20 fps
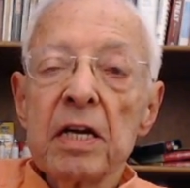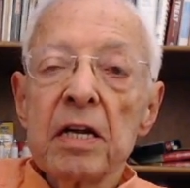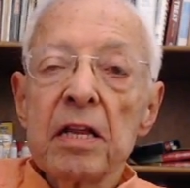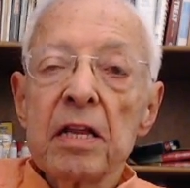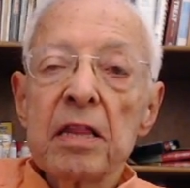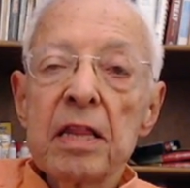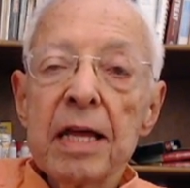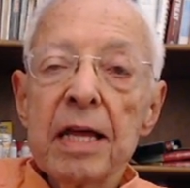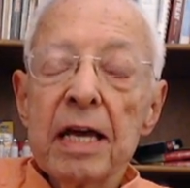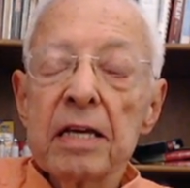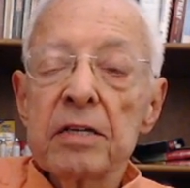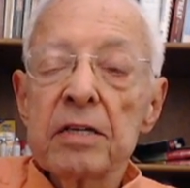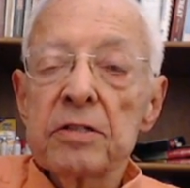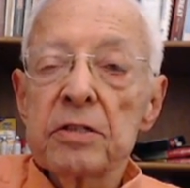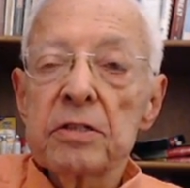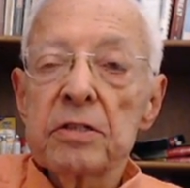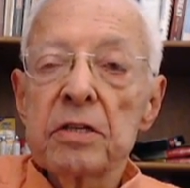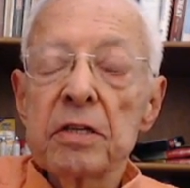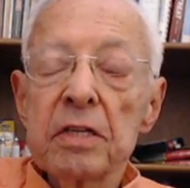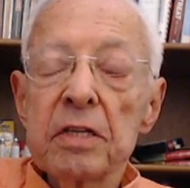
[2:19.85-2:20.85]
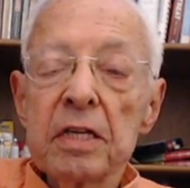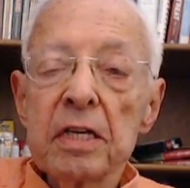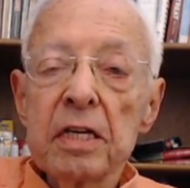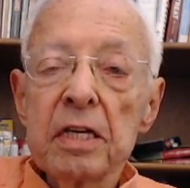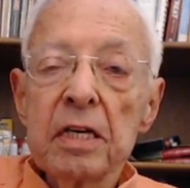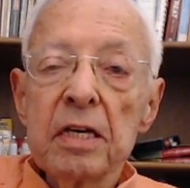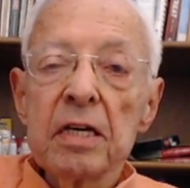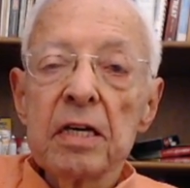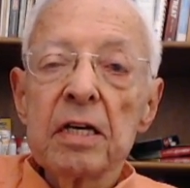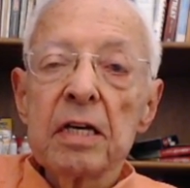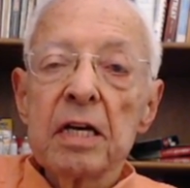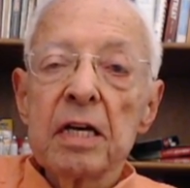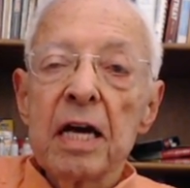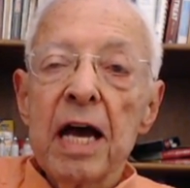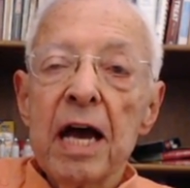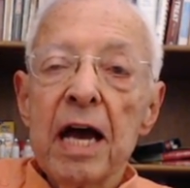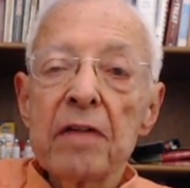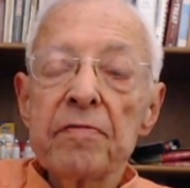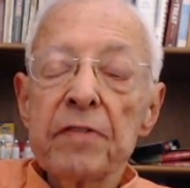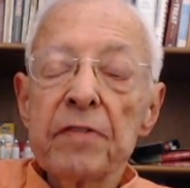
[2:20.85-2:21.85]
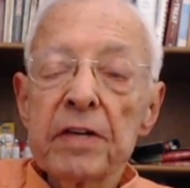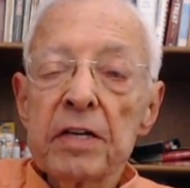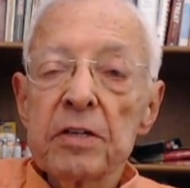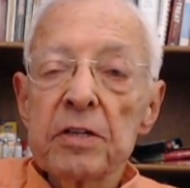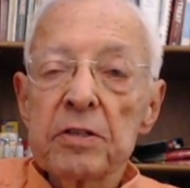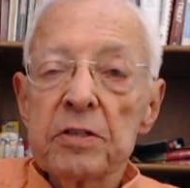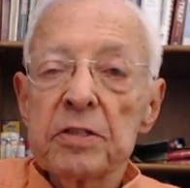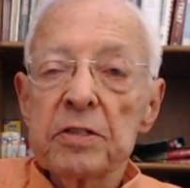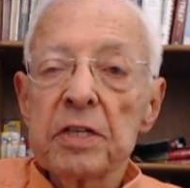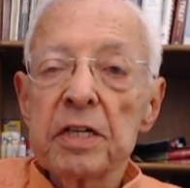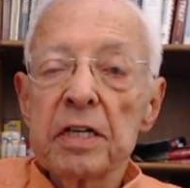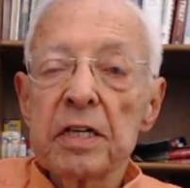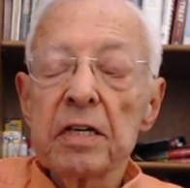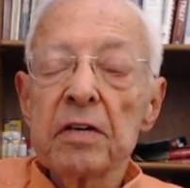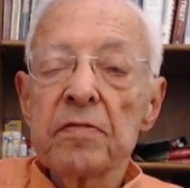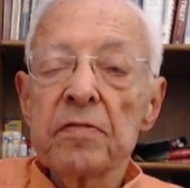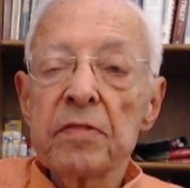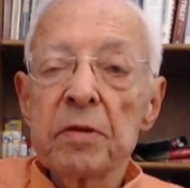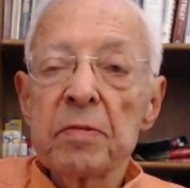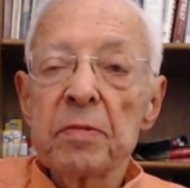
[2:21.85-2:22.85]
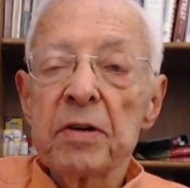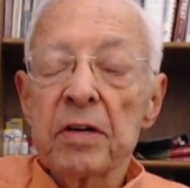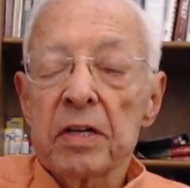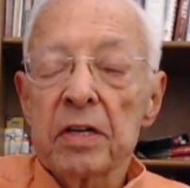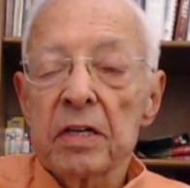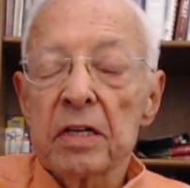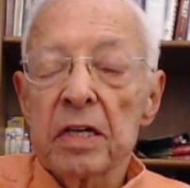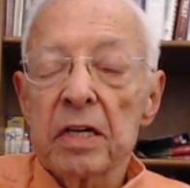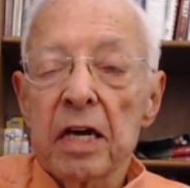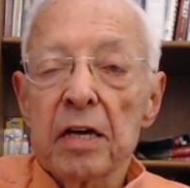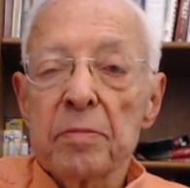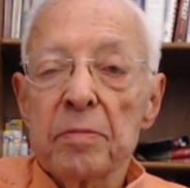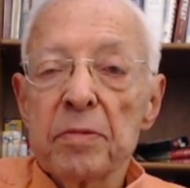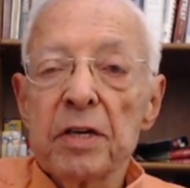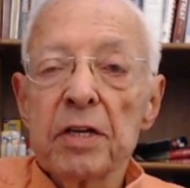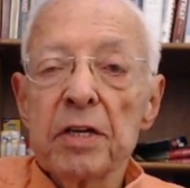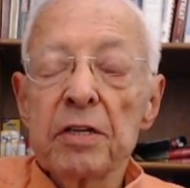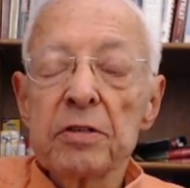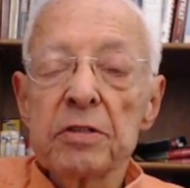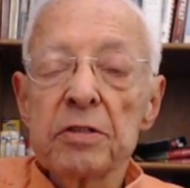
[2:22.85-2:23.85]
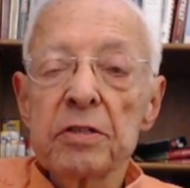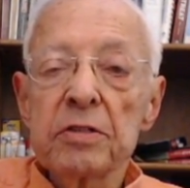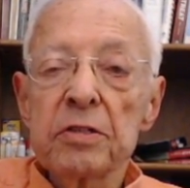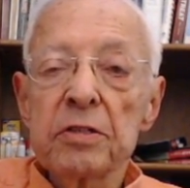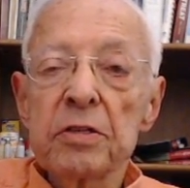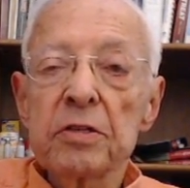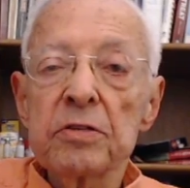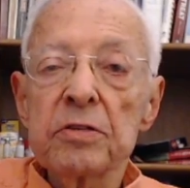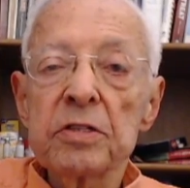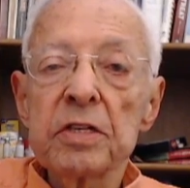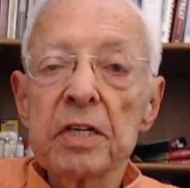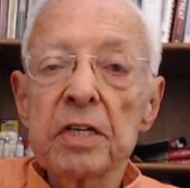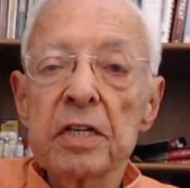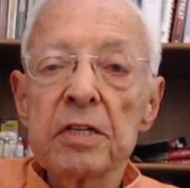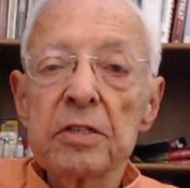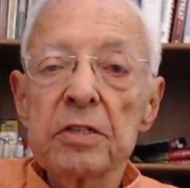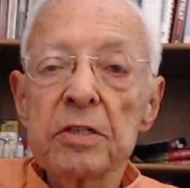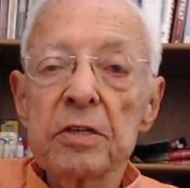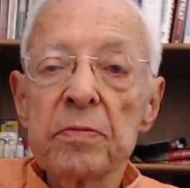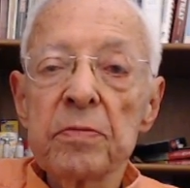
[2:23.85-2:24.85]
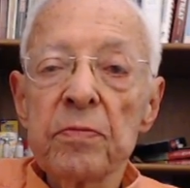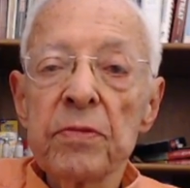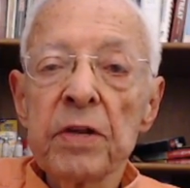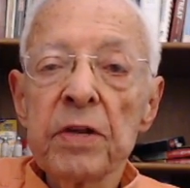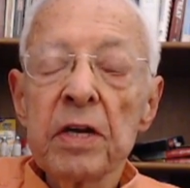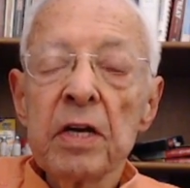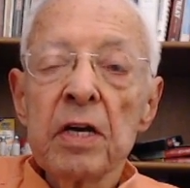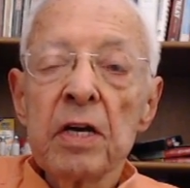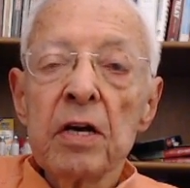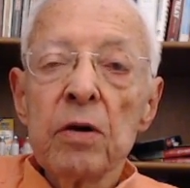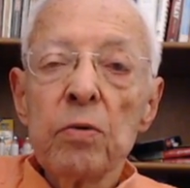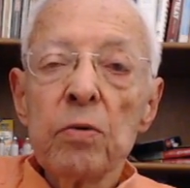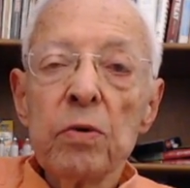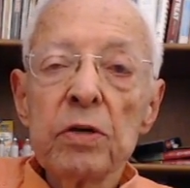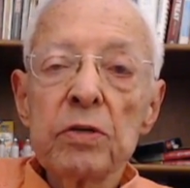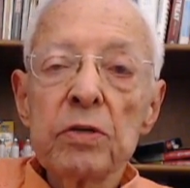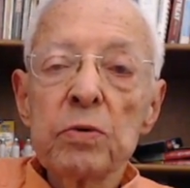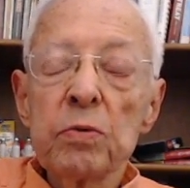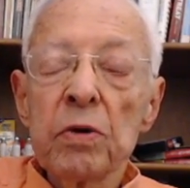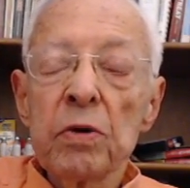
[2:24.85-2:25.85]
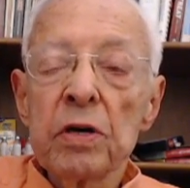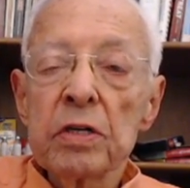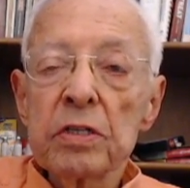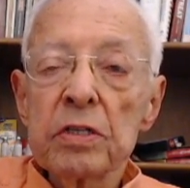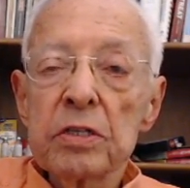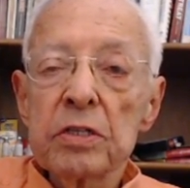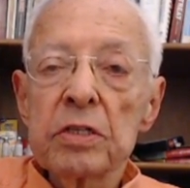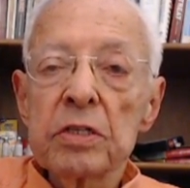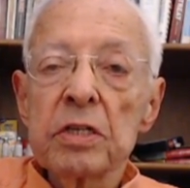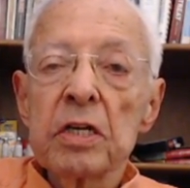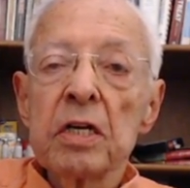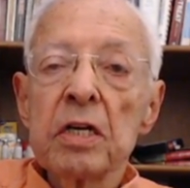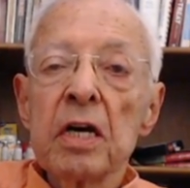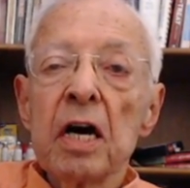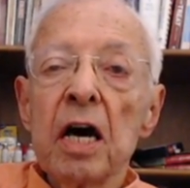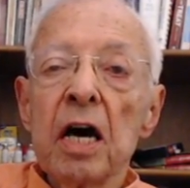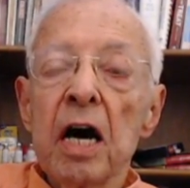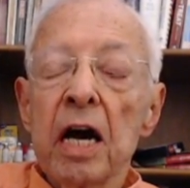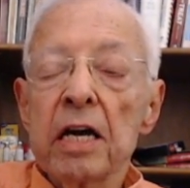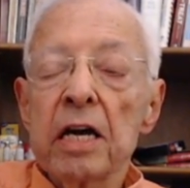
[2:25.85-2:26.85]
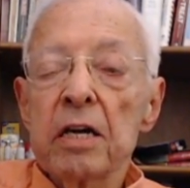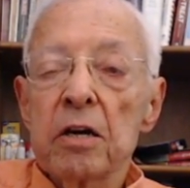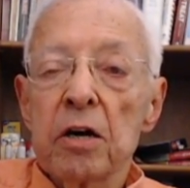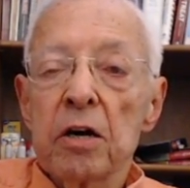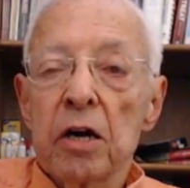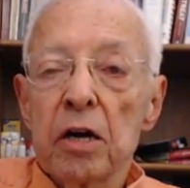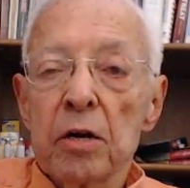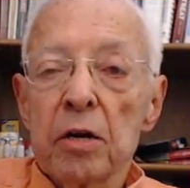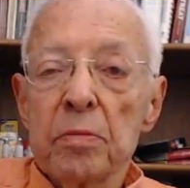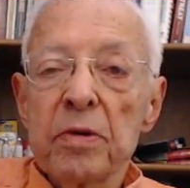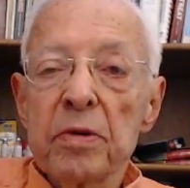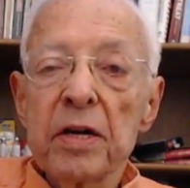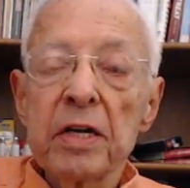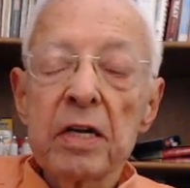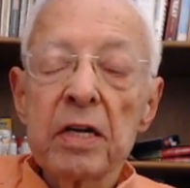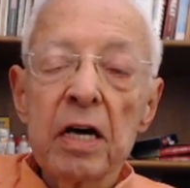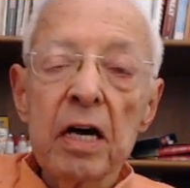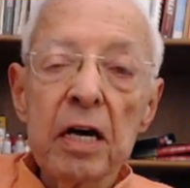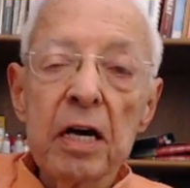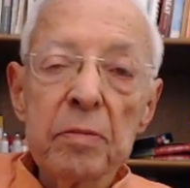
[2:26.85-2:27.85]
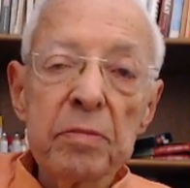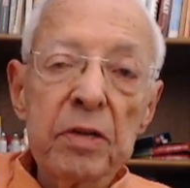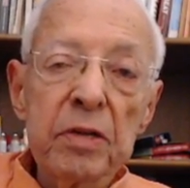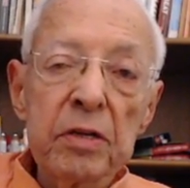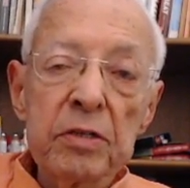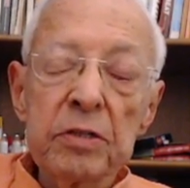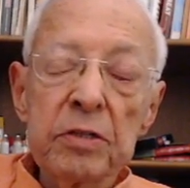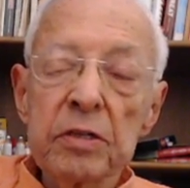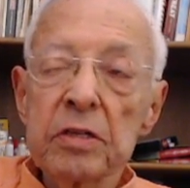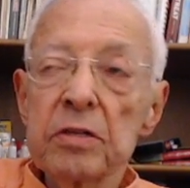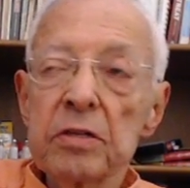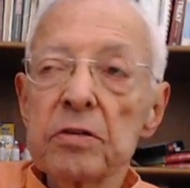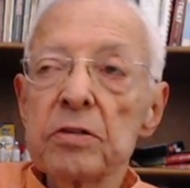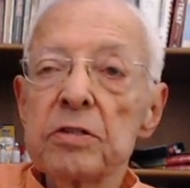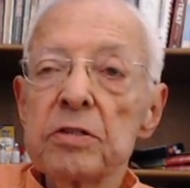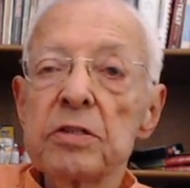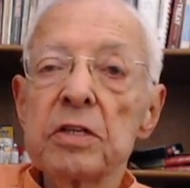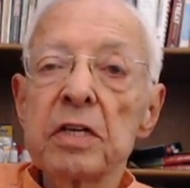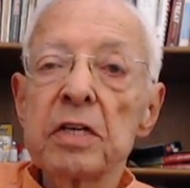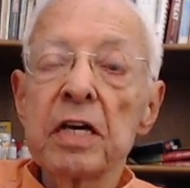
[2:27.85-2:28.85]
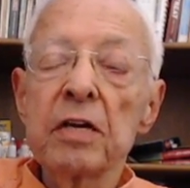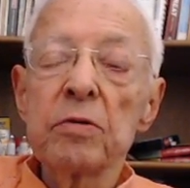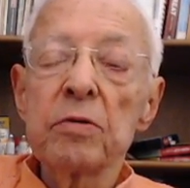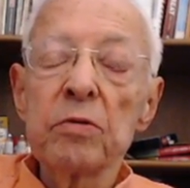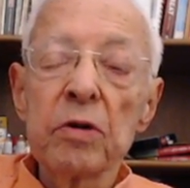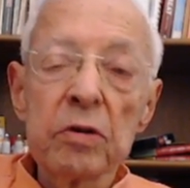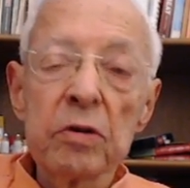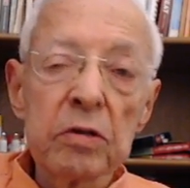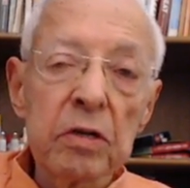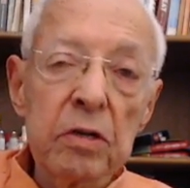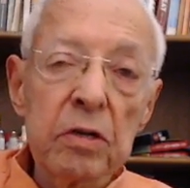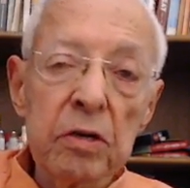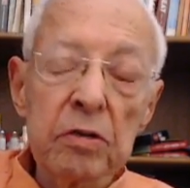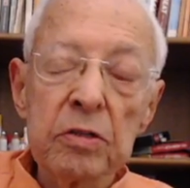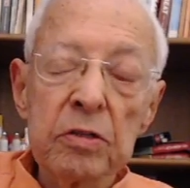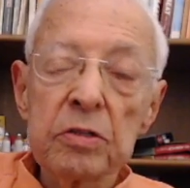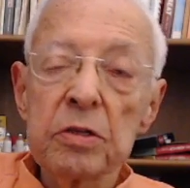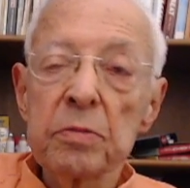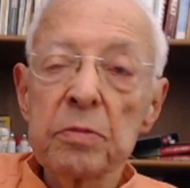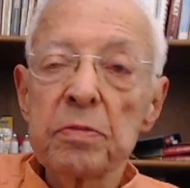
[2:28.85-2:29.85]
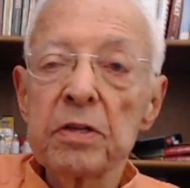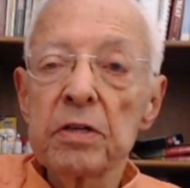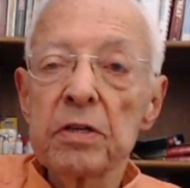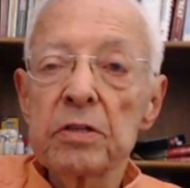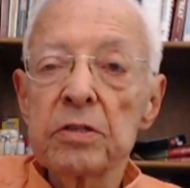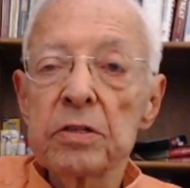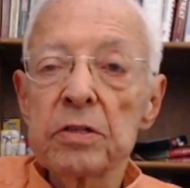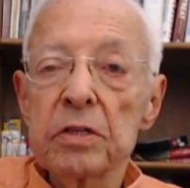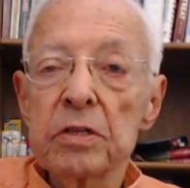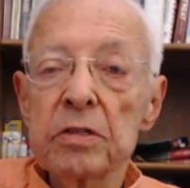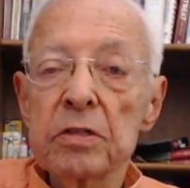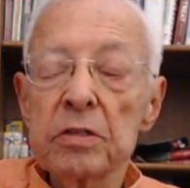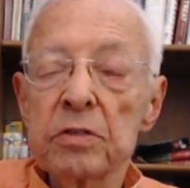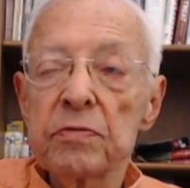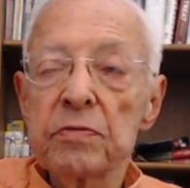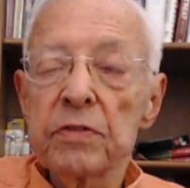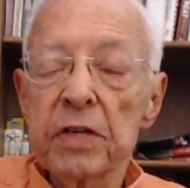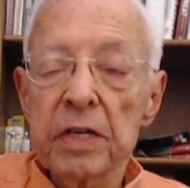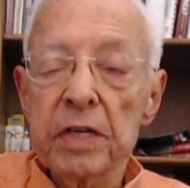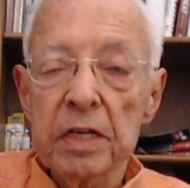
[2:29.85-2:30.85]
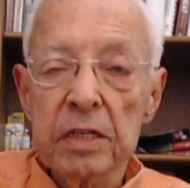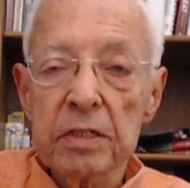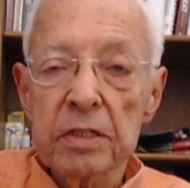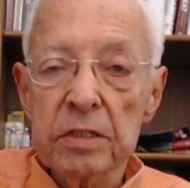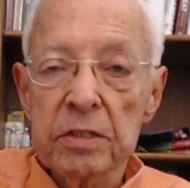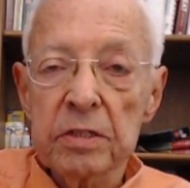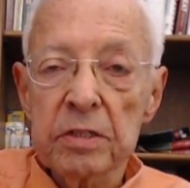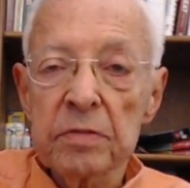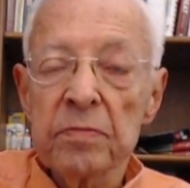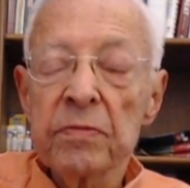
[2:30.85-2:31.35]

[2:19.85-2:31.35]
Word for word: thanks to the advocacy of the American Diabetes Association, which wants high carb and high blood sugars and roller coaster blood sugars for kids.